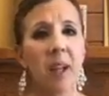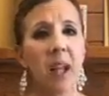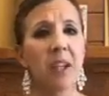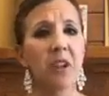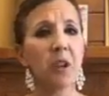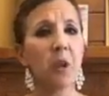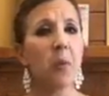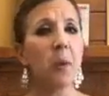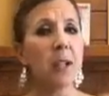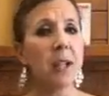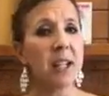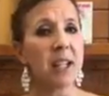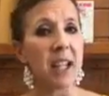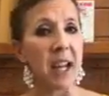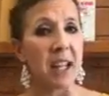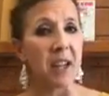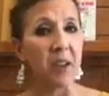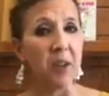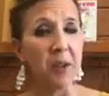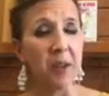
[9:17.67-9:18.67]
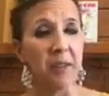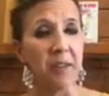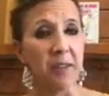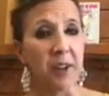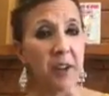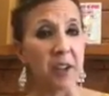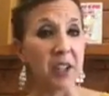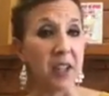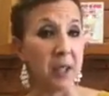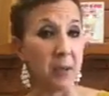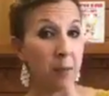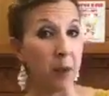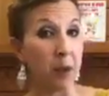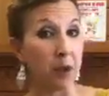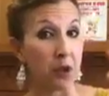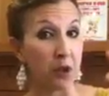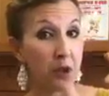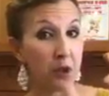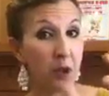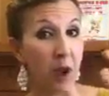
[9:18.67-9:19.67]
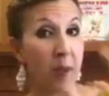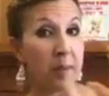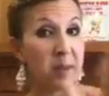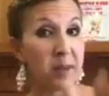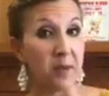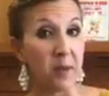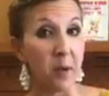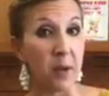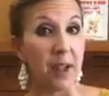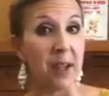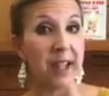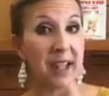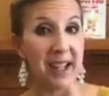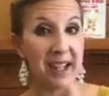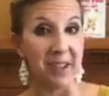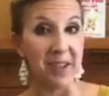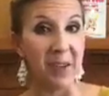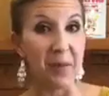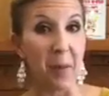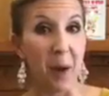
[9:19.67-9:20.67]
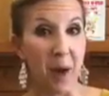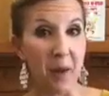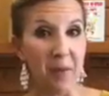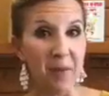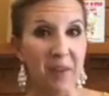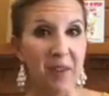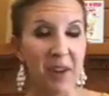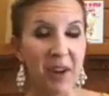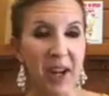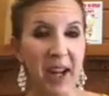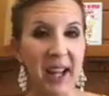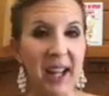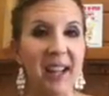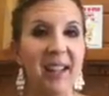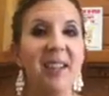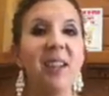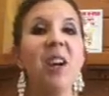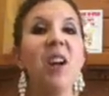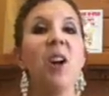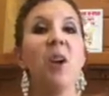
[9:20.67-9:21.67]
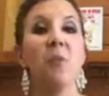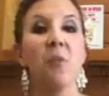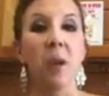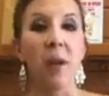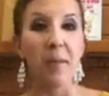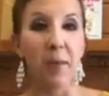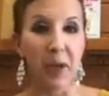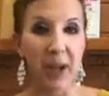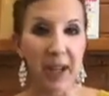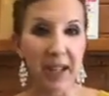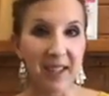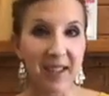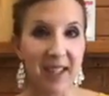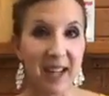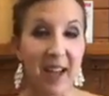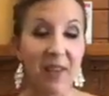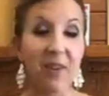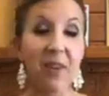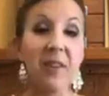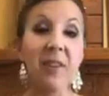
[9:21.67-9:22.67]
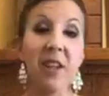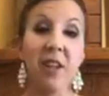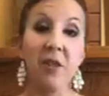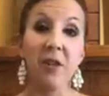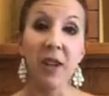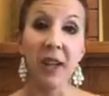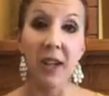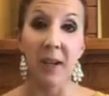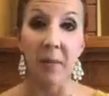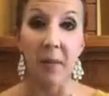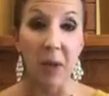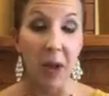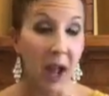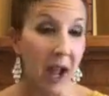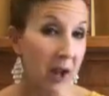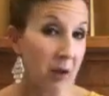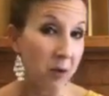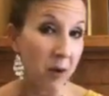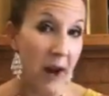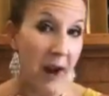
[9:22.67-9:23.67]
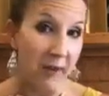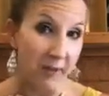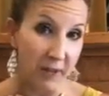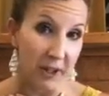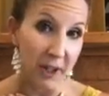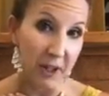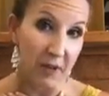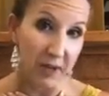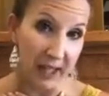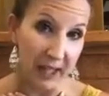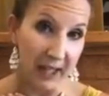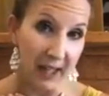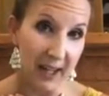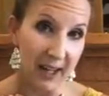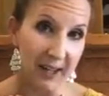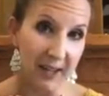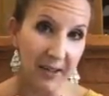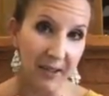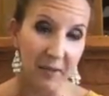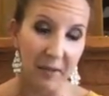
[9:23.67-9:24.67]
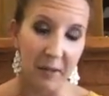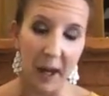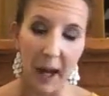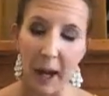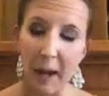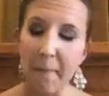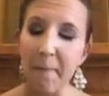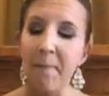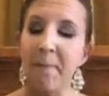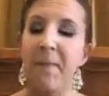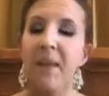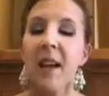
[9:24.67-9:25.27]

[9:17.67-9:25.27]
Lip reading: And you'll want to dilute it first and then put your drops of oil in the palm of your hand, rub your hands together, and then you can apply wherever you need it, okay?